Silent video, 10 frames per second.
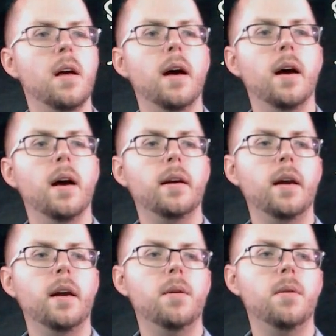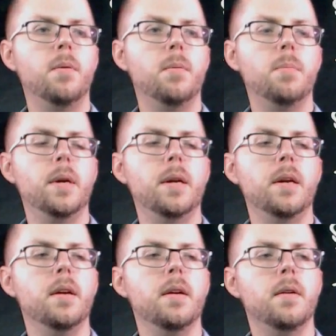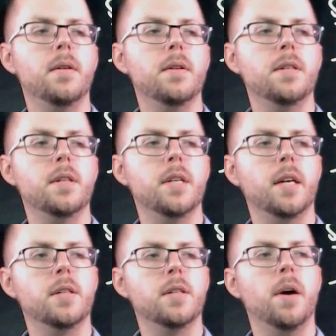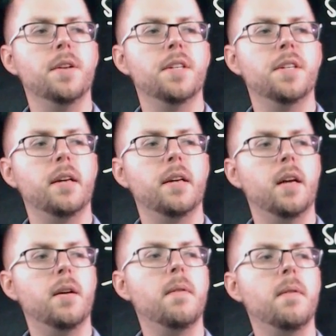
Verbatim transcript: Uh, can be detected by the technique.